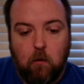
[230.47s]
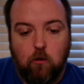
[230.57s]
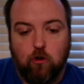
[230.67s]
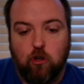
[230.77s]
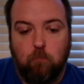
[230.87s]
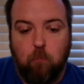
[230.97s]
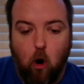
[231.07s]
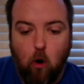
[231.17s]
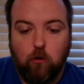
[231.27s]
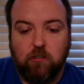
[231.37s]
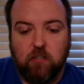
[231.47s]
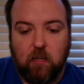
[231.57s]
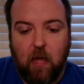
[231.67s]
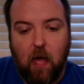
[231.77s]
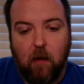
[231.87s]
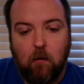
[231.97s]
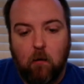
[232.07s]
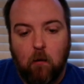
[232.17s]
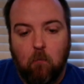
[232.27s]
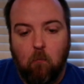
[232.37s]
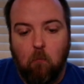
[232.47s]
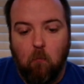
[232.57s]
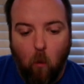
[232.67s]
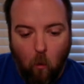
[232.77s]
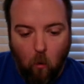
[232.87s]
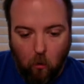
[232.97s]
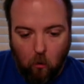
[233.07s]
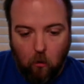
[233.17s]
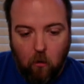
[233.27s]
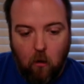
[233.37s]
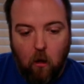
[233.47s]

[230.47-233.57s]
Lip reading: you're supposed to get more